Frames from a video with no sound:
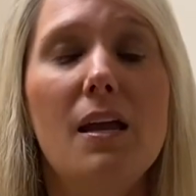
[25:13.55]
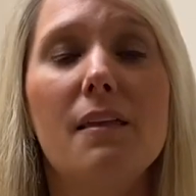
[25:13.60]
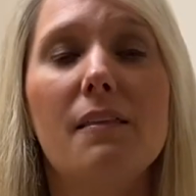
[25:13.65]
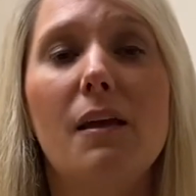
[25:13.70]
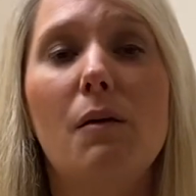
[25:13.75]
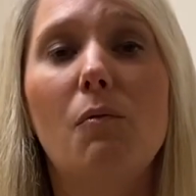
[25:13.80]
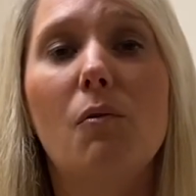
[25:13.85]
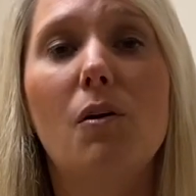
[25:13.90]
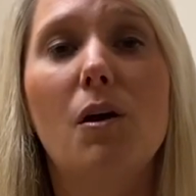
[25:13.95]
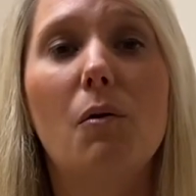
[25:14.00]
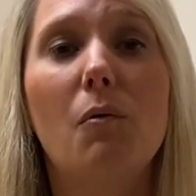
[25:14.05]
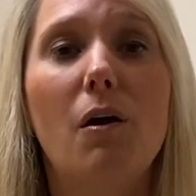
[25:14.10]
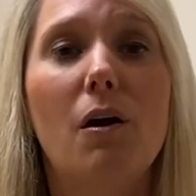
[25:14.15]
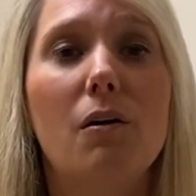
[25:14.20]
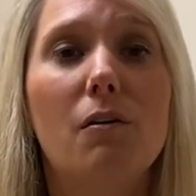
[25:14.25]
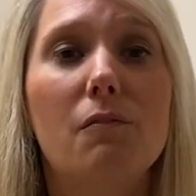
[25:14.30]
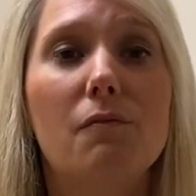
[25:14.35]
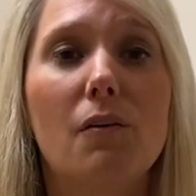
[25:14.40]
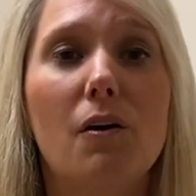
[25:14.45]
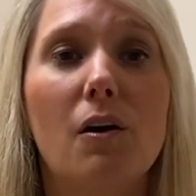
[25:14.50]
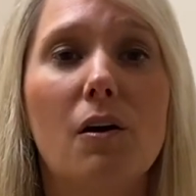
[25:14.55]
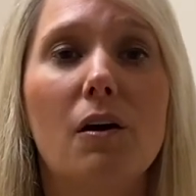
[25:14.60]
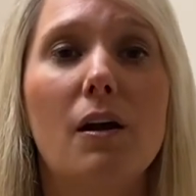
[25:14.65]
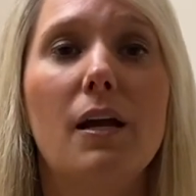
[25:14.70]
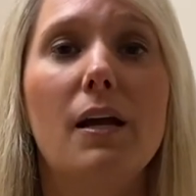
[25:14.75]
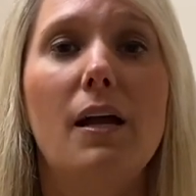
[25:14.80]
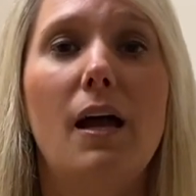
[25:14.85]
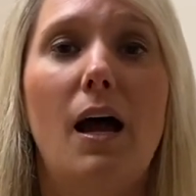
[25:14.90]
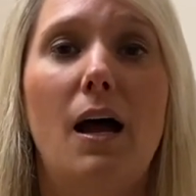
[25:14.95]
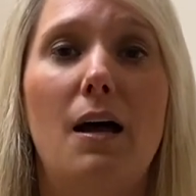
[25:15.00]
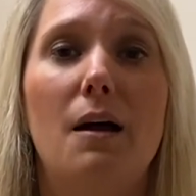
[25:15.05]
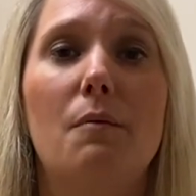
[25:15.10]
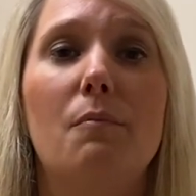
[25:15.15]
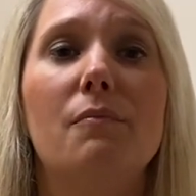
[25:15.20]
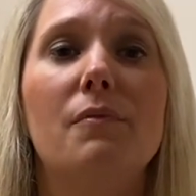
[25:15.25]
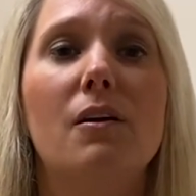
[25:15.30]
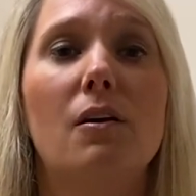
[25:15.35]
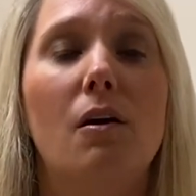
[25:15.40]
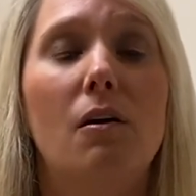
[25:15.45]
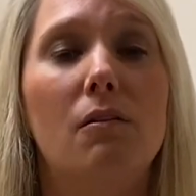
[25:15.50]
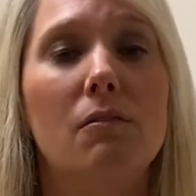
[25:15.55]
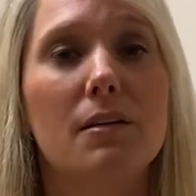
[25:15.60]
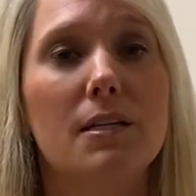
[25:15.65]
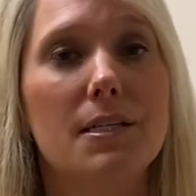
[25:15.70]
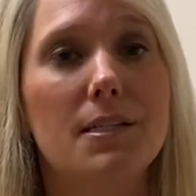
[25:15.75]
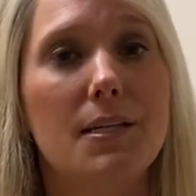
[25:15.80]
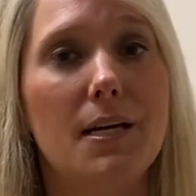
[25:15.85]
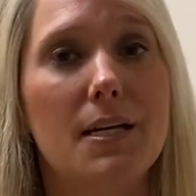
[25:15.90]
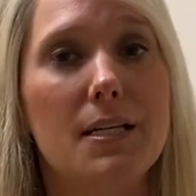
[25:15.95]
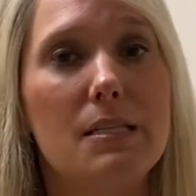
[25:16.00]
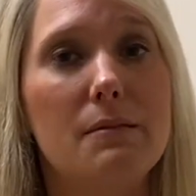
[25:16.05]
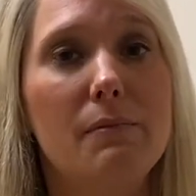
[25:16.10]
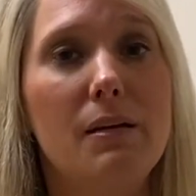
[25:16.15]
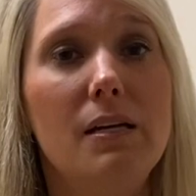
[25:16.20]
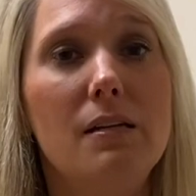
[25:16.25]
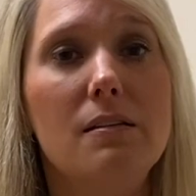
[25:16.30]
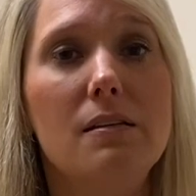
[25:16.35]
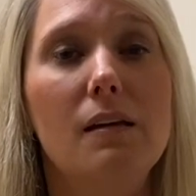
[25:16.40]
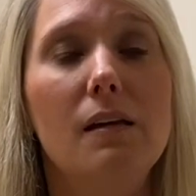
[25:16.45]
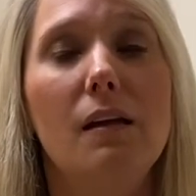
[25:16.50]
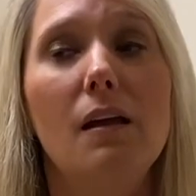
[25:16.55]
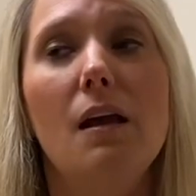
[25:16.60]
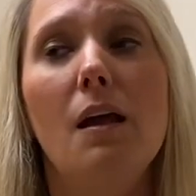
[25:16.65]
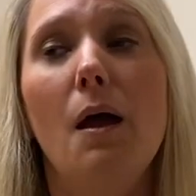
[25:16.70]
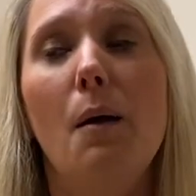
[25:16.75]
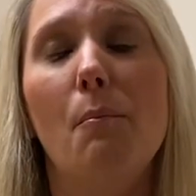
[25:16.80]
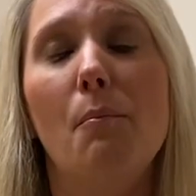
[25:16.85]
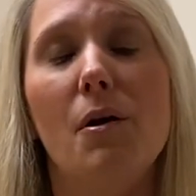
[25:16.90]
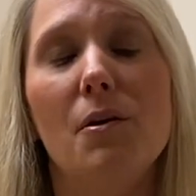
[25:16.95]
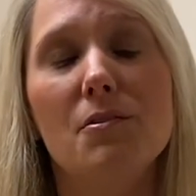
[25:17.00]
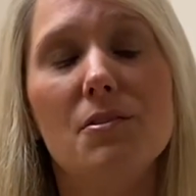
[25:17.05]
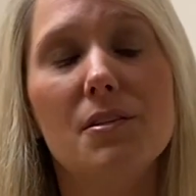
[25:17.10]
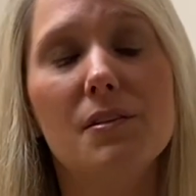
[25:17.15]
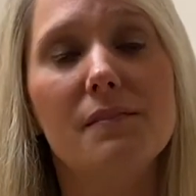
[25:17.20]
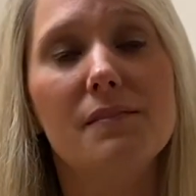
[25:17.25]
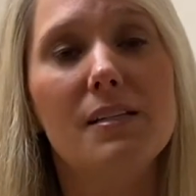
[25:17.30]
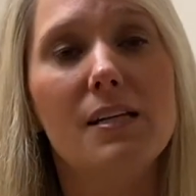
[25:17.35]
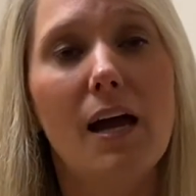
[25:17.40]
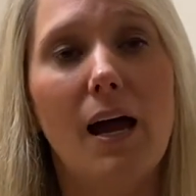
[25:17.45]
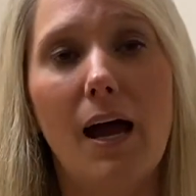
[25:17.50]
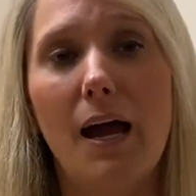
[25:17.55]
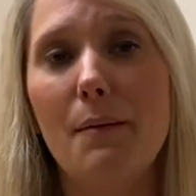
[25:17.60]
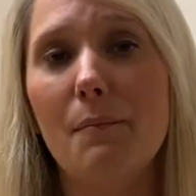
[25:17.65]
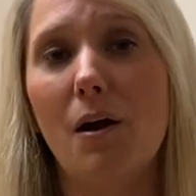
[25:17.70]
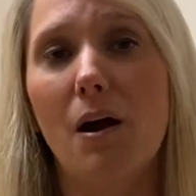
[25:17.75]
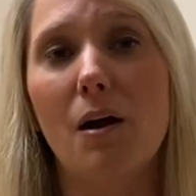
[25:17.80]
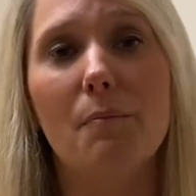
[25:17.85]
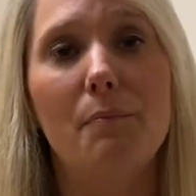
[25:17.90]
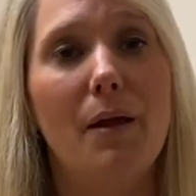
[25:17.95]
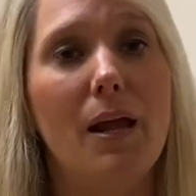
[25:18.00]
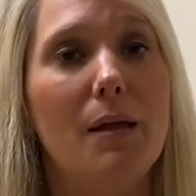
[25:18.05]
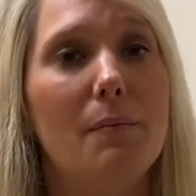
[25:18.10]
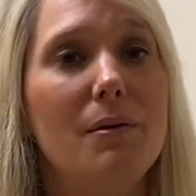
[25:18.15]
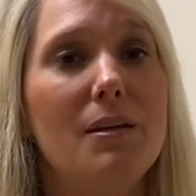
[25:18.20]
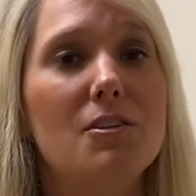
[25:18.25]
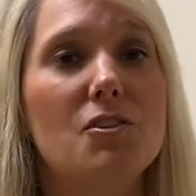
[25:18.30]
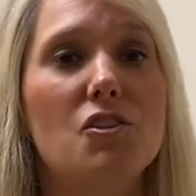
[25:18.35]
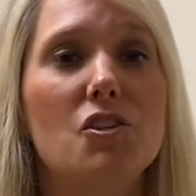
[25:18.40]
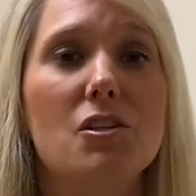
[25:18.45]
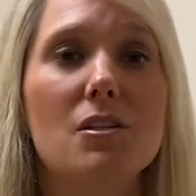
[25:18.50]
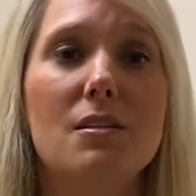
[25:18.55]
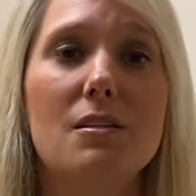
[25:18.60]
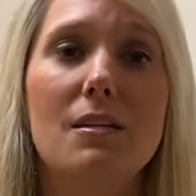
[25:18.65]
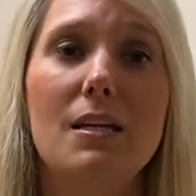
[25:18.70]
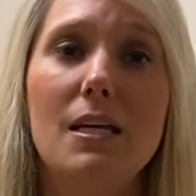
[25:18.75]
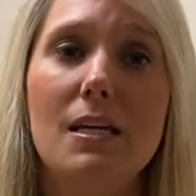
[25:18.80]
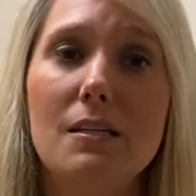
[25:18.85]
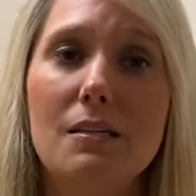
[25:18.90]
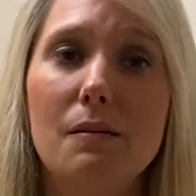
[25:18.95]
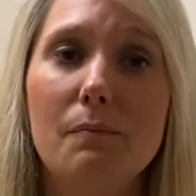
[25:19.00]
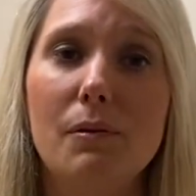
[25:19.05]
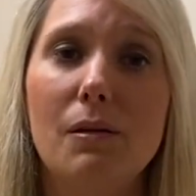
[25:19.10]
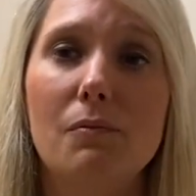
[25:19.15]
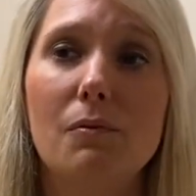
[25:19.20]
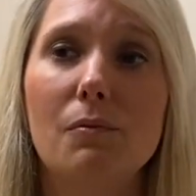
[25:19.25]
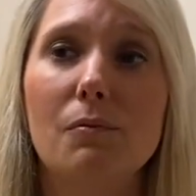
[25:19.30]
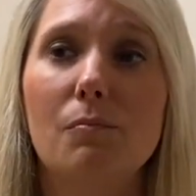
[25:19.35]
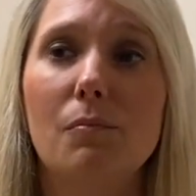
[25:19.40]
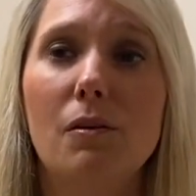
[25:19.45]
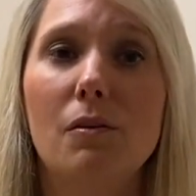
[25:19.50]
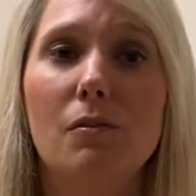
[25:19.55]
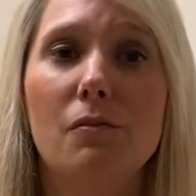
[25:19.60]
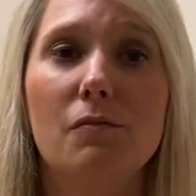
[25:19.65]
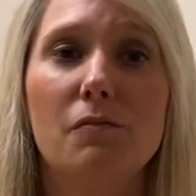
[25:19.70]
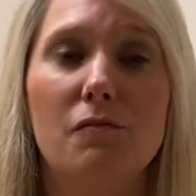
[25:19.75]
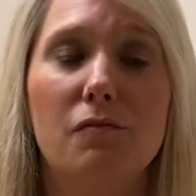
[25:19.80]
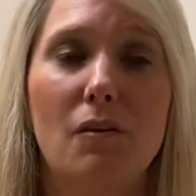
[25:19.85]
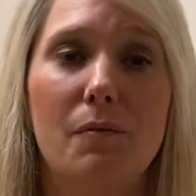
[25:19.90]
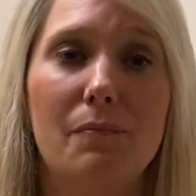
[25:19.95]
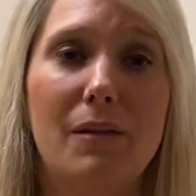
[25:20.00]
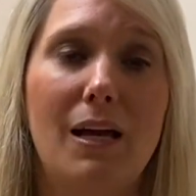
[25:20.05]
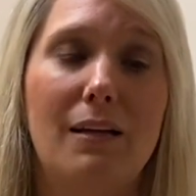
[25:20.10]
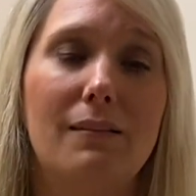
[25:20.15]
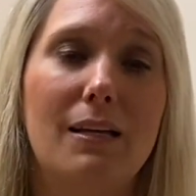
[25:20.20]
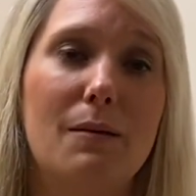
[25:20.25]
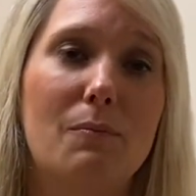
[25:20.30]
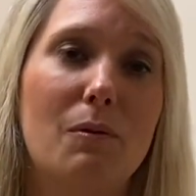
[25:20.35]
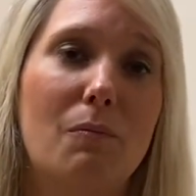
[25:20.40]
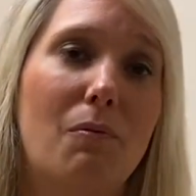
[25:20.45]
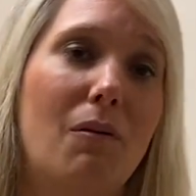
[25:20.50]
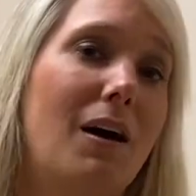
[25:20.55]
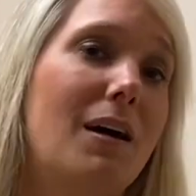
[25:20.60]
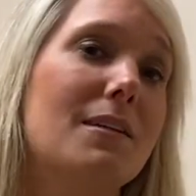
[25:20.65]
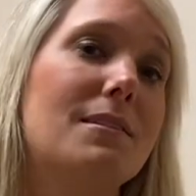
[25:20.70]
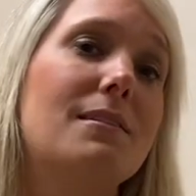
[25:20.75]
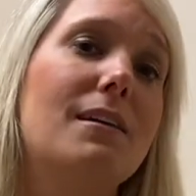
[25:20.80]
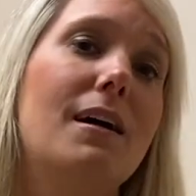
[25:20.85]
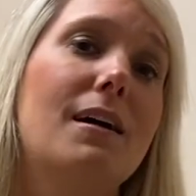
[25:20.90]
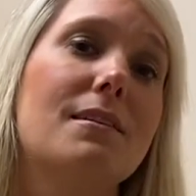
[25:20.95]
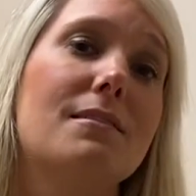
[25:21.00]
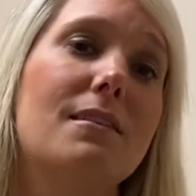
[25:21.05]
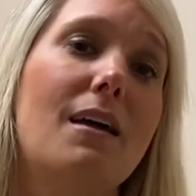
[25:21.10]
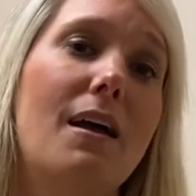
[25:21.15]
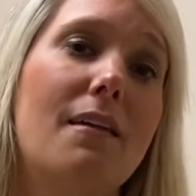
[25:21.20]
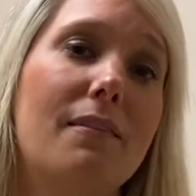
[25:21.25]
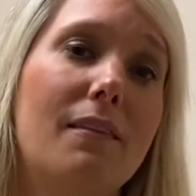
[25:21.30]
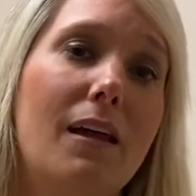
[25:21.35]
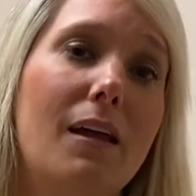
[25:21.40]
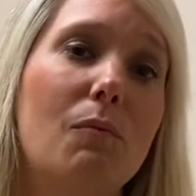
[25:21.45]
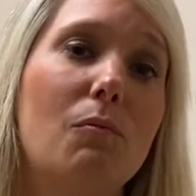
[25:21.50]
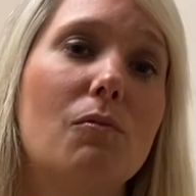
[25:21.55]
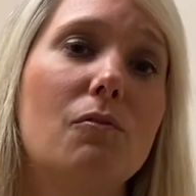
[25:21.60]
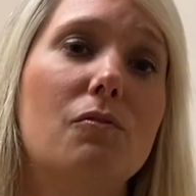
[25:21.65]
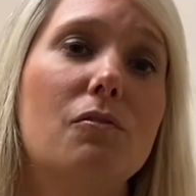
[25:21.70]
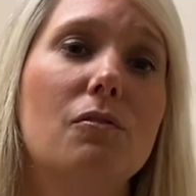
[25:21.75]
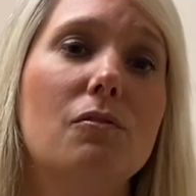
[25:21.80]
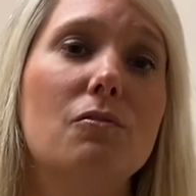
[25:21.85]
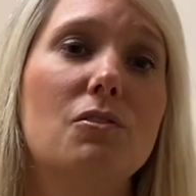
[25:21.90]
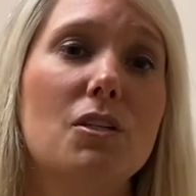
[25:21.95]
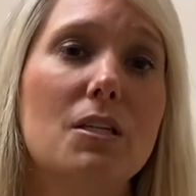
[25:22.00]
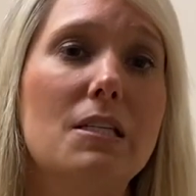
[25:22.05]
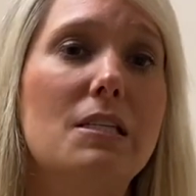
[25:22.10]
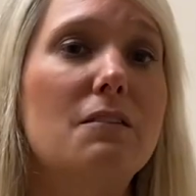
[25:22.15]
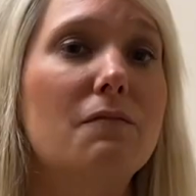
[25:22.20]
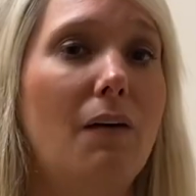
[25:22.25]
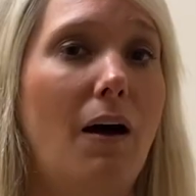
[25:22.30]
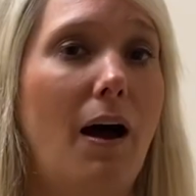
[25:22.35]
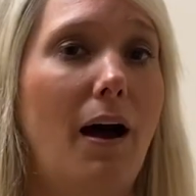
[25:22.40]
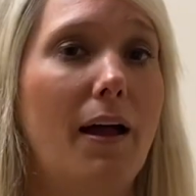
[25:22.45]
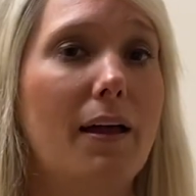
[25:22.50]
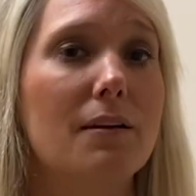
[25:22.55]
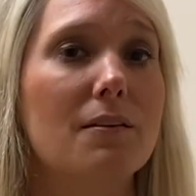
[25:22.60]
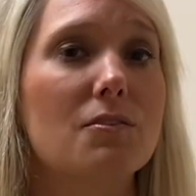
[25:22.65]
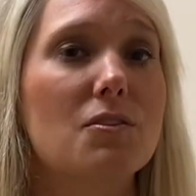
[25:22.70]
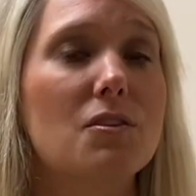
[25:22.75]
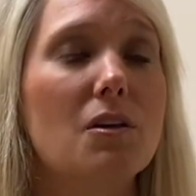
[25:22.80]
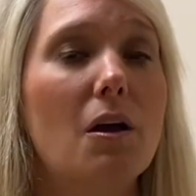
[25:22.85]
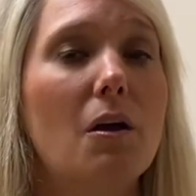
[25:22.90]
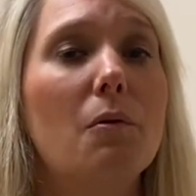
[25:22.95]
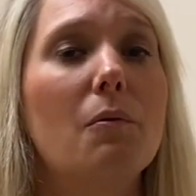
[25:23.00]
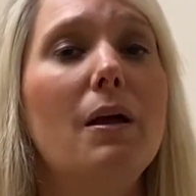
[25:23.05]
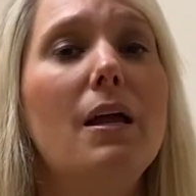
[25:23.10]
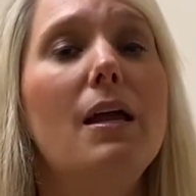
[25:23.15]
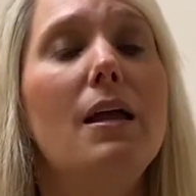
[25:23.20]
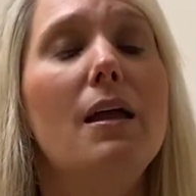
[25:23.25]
They will go over their own assessment. Most of the time, our babies just need to be removed from that labor process and they will do just fine. So